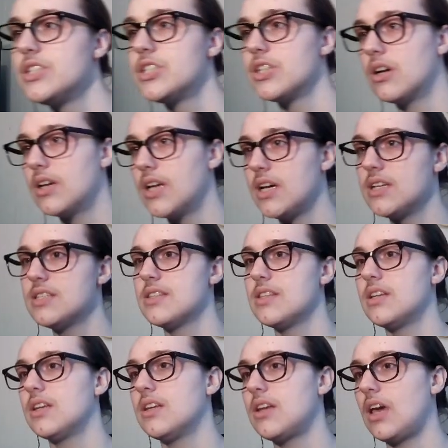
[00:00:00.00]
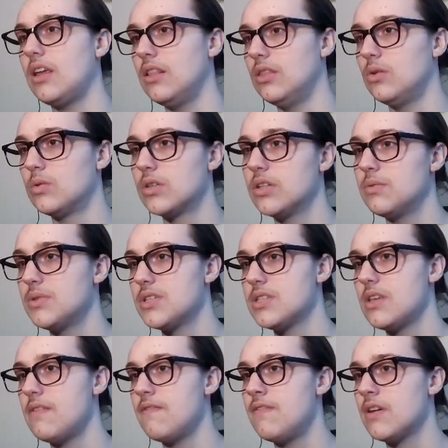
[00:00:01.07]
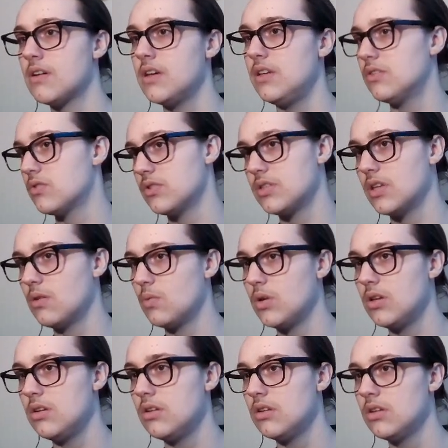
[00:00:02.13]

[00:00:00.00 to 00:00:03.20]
Shargas, the Night Lord, which is a very interesting one.